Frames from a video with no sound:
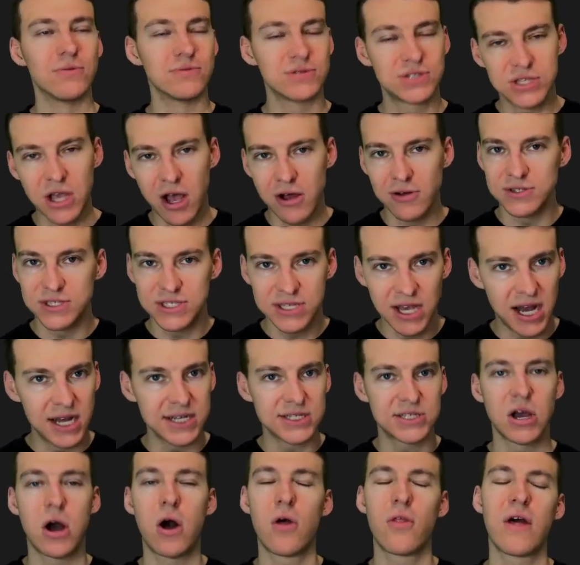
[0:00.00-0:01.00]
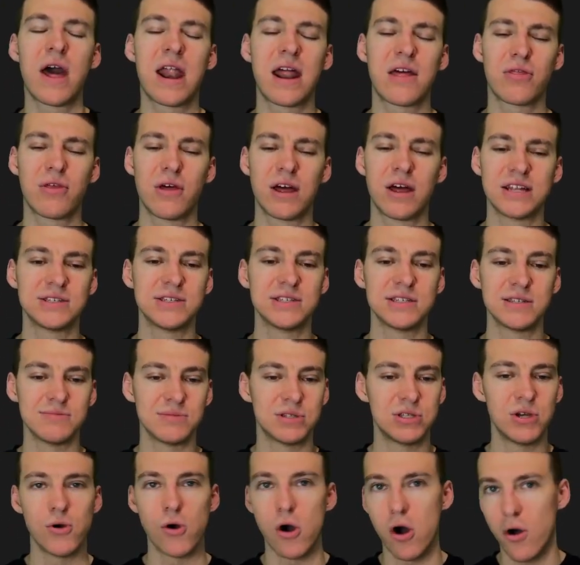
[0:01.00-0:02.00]
Solid size, solid athleticism
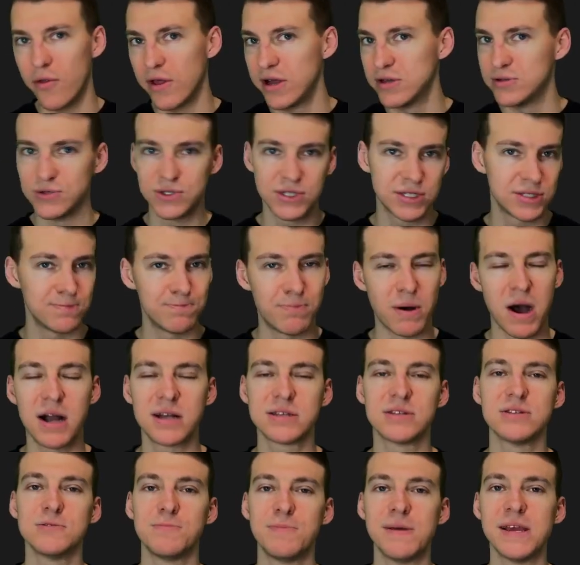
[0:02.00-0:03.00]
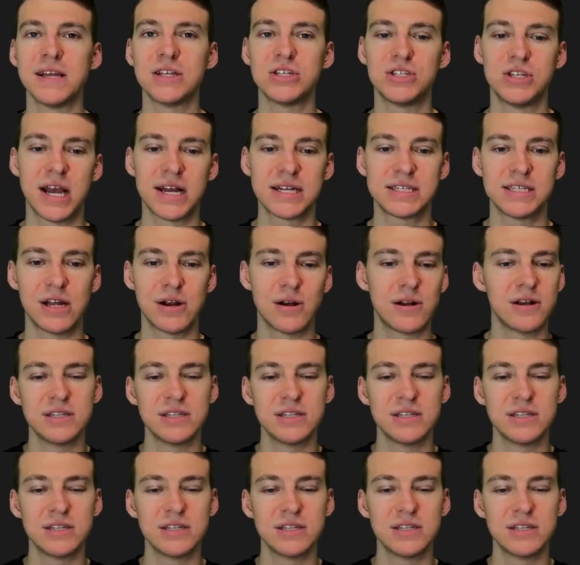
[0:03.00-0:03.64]
too, all those boxes being checked here,